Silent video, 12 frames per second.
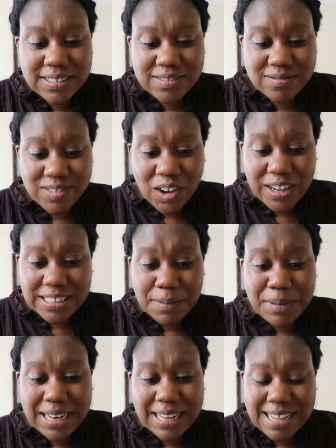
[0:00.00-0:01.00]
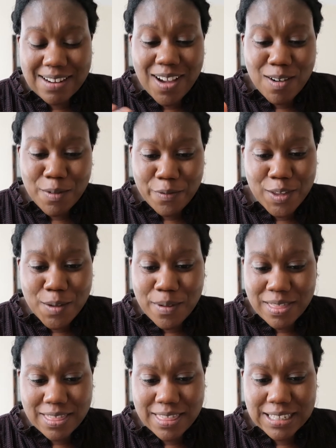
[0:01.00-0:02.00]
Right, I mean, there are a few
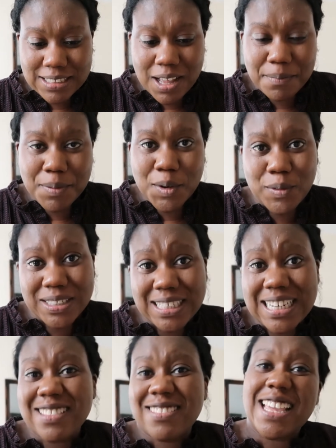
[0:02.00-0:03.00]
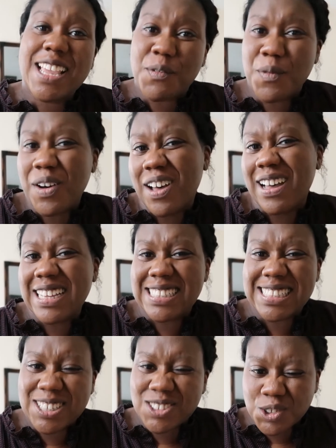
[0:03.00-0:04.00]
other things that I put which I didn't think were
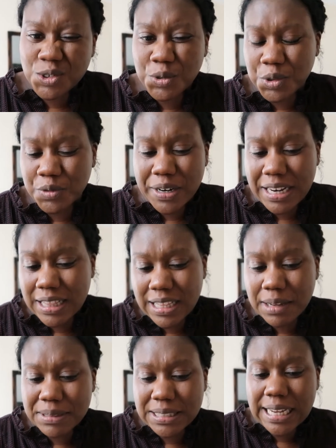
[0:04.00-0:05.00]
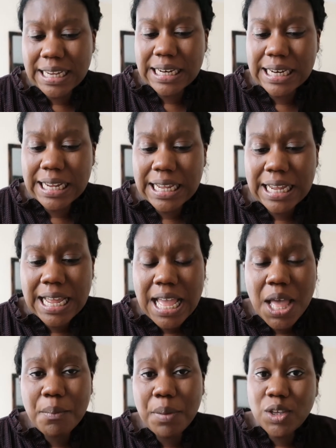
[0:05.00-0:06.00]
essentials or anything particularly,
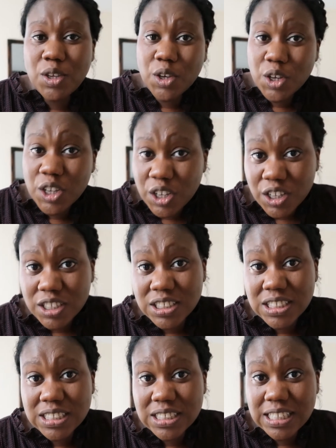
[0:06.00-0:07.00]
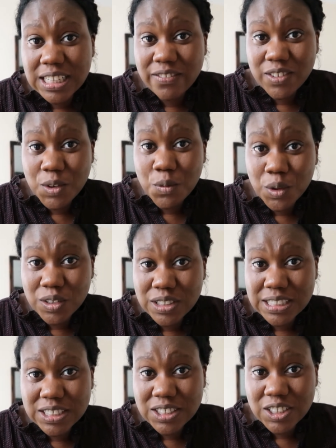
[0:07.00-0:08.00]
but you could if you
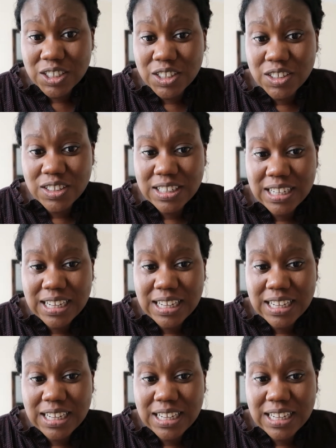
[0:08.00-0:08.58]
wanted to.